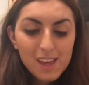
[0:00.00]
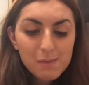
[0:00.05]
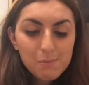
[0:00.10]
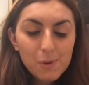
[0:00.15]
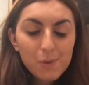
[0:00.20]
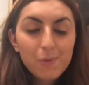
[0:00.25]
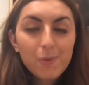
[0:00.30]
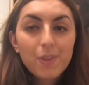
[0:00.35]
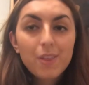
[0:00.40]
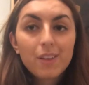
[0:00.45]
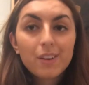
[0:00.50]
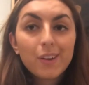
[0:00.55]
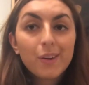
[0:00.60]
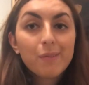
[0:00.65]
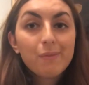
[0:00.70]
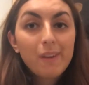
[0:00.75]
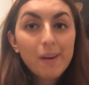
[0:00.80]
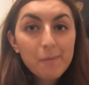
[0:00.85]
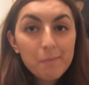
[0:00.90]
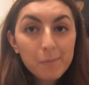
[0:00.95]
But for the
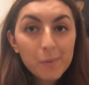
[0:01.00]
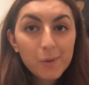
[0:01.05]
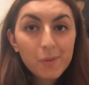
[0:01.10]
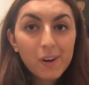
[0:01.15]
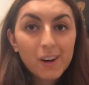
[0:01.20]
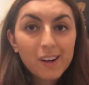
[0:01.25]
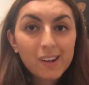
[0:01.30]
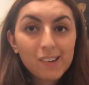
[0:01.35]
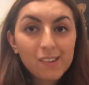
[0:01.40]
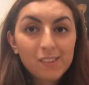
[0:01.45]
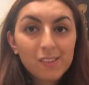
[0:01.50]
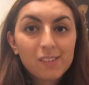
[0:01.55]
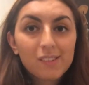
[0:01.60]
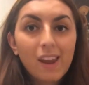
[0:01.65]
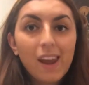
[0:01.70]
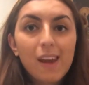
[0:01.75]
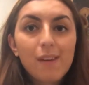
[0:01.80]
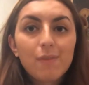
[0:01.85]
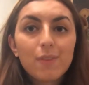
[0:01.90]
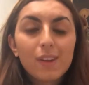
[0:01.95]
November Record Store
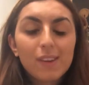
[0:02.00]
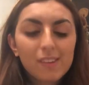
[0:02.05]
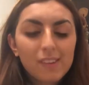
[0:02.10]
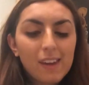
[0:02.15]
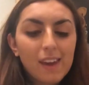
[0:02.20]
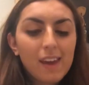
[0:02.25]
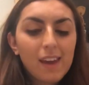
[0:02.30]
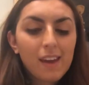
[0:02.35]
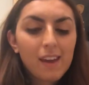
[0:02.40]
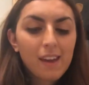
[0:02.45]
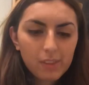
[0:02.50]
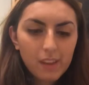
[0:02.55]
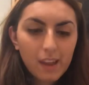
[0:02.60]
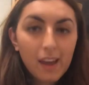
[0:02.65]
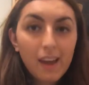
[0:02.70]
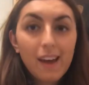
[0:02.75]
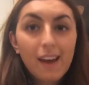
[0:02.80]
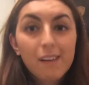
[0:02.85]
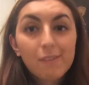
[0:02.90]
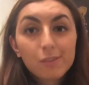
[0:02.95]
Day of this year,
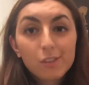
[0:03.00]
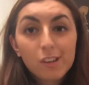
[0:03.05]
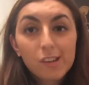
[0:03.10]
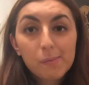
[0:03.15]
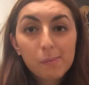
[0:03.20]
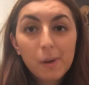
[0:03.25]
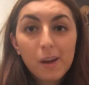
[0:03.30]
I have just